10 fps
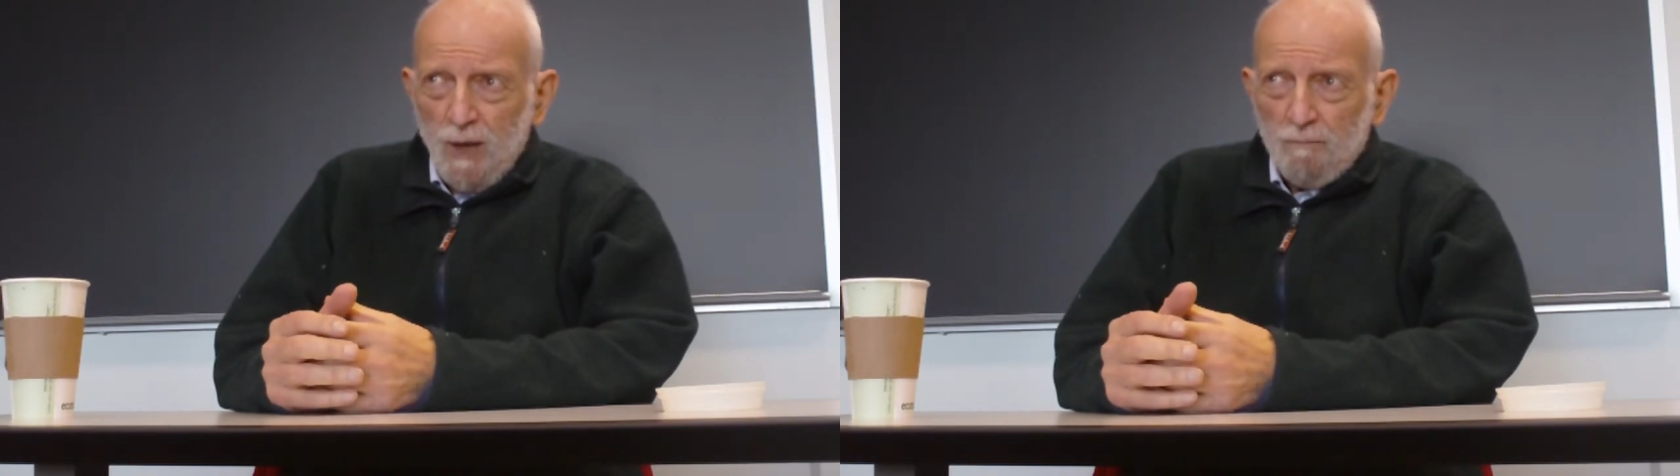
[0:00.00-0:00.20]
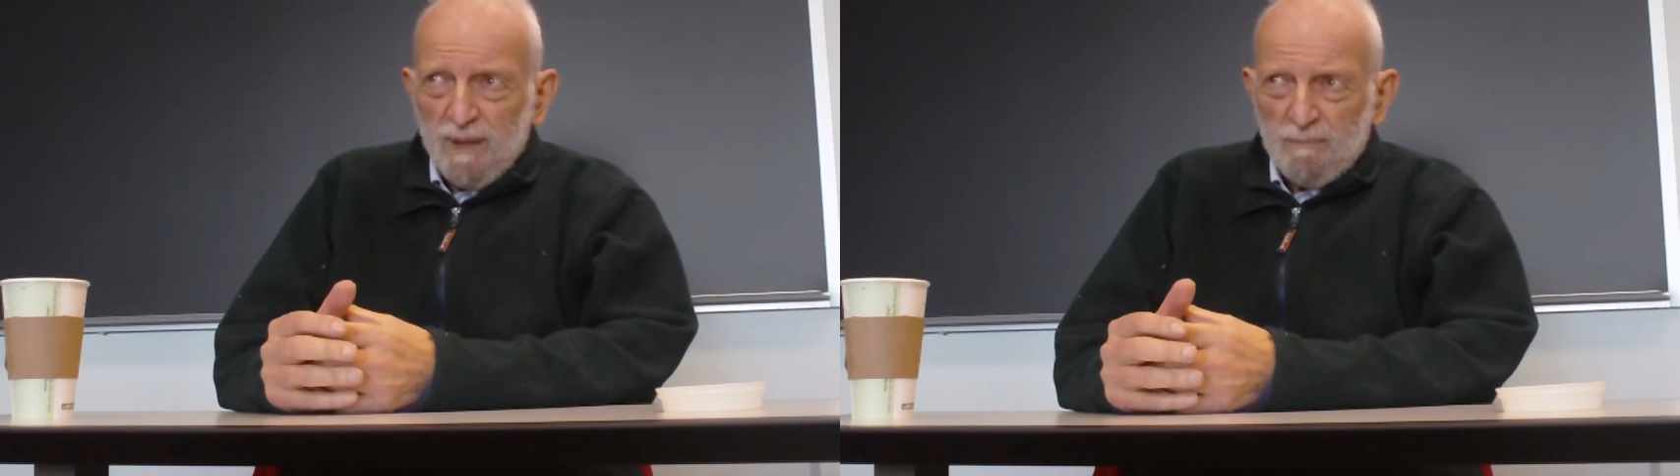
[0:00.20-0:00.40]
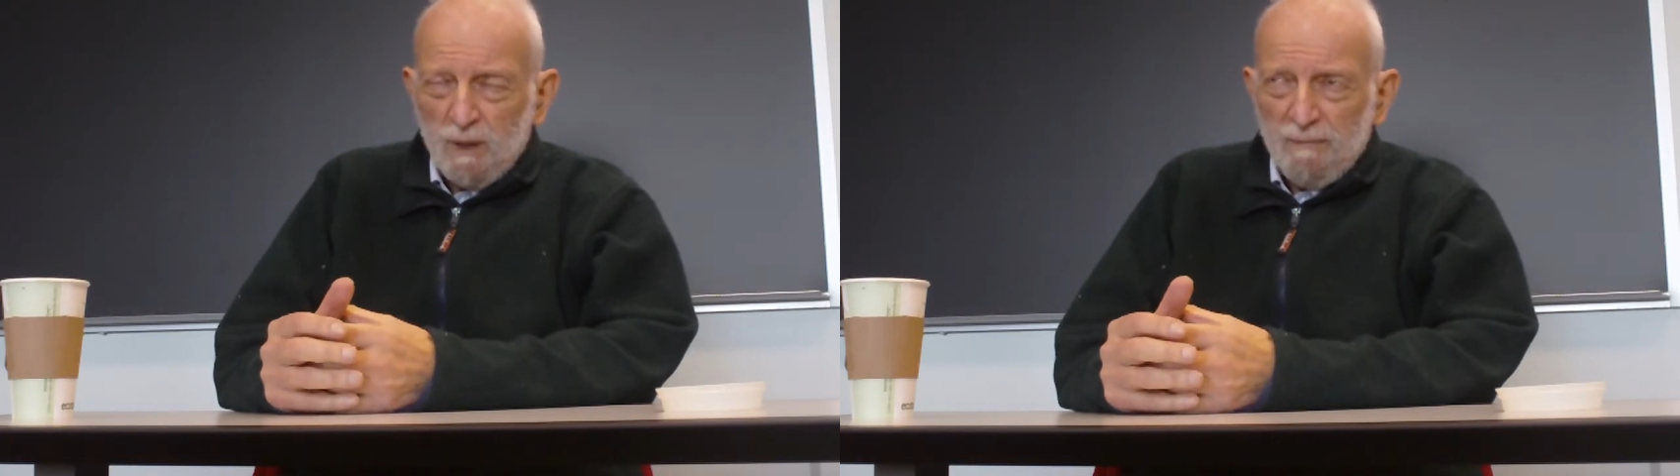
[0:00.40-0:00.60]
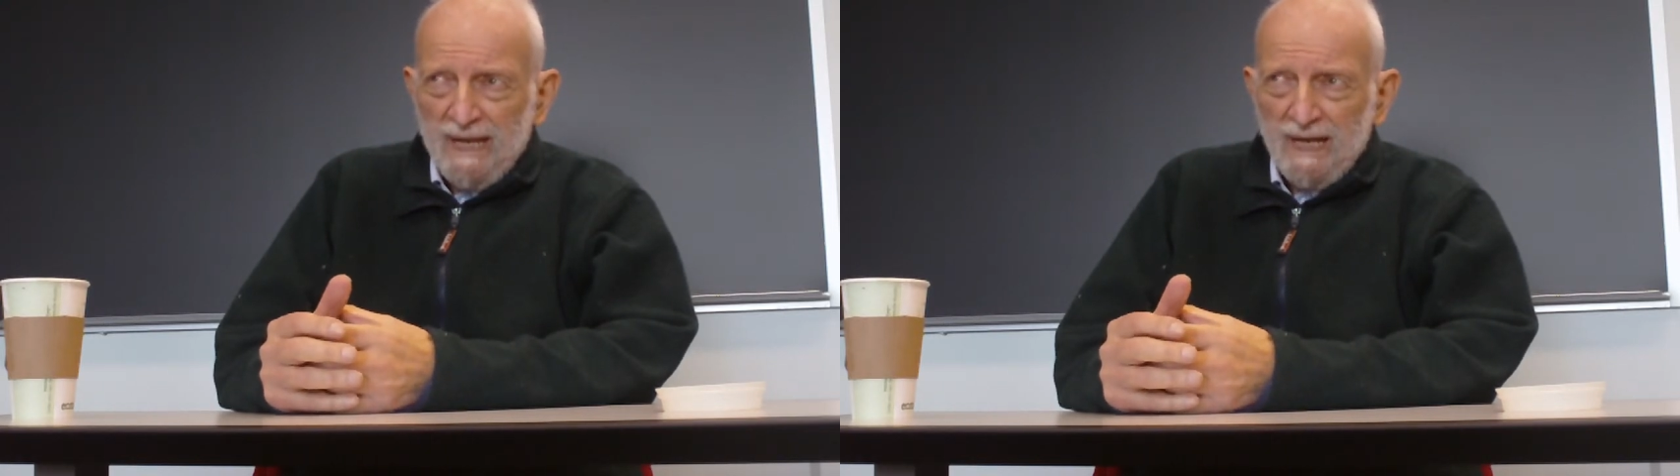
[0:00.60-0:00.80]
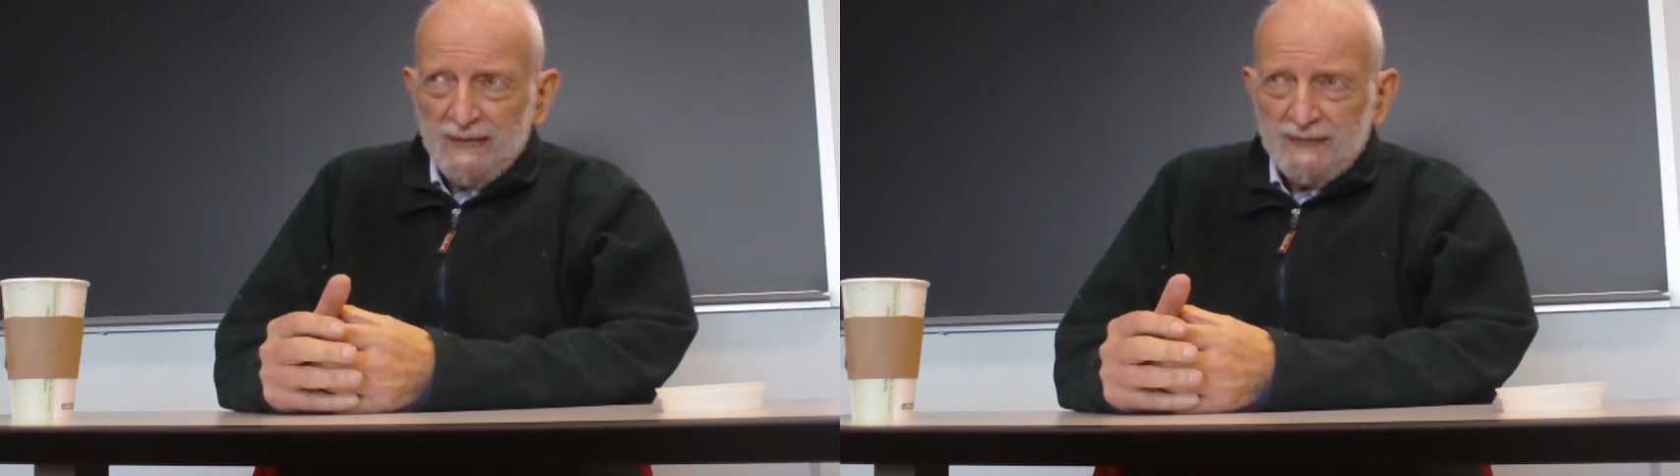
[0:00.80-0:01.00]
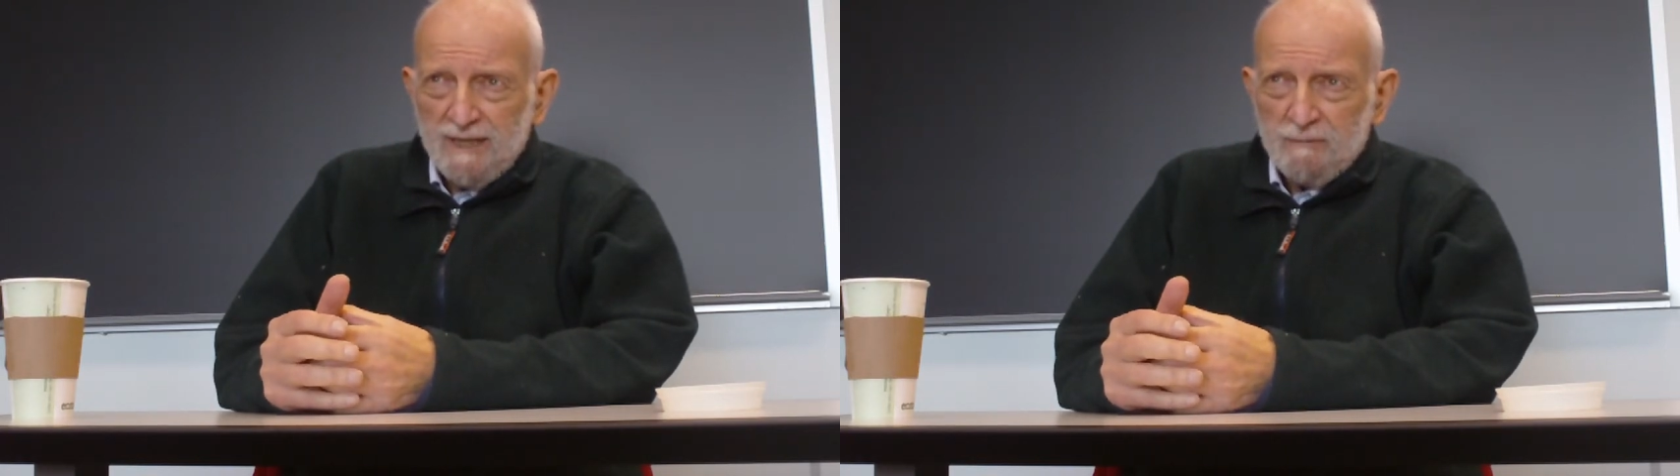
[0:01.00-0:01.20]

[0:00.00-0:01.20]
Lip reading: people may hunt either